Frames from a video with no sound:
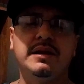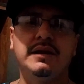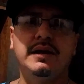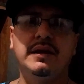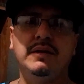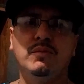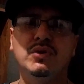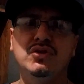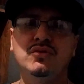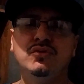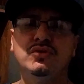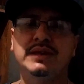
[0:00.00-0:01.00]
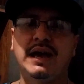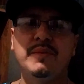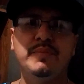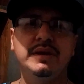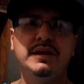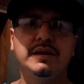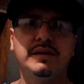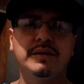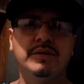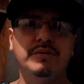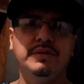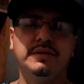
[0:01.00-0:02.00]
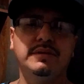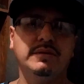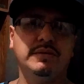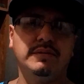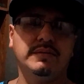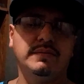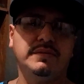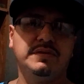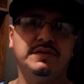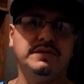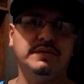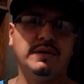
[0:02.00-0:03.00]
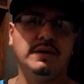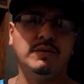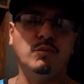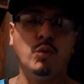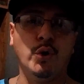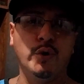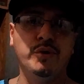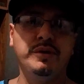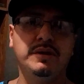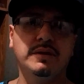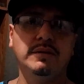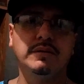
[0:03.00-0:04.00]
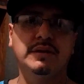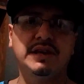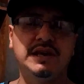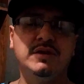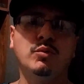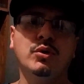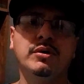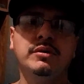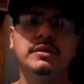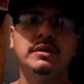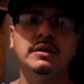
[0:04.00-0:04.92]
and when you type in certain words, keywords,